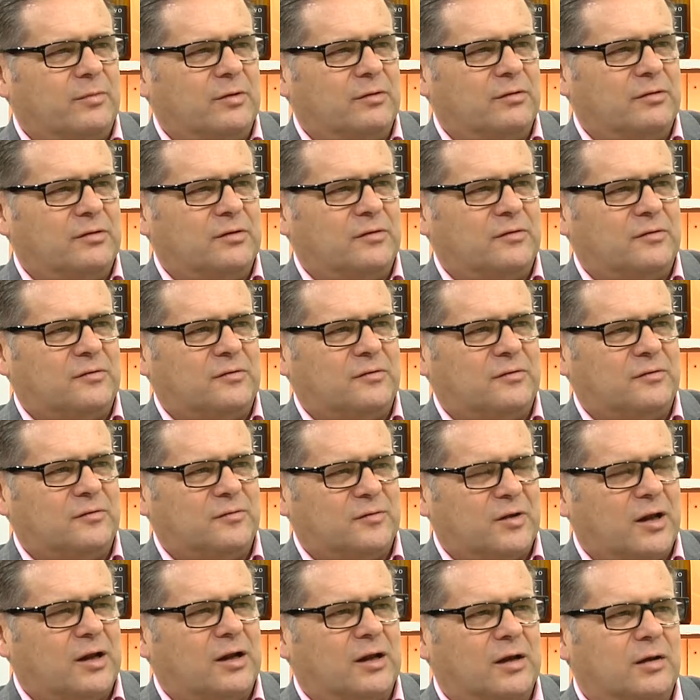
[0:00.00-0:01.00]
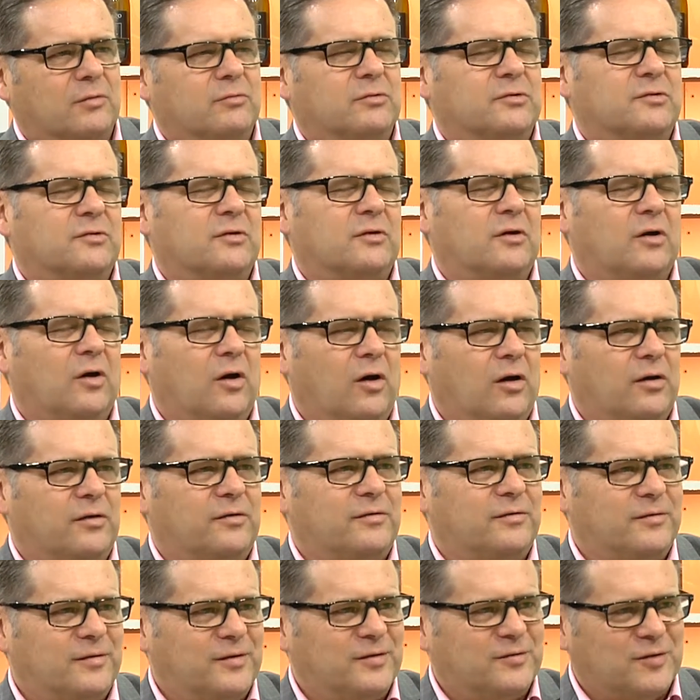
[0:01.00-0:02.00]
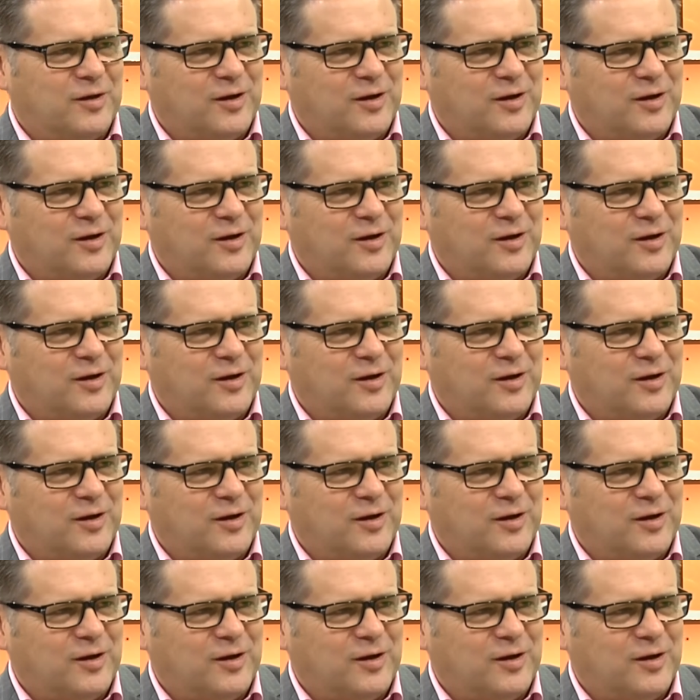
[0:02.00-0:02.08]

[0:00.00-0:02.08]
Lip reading: there were just stunning. It was hot as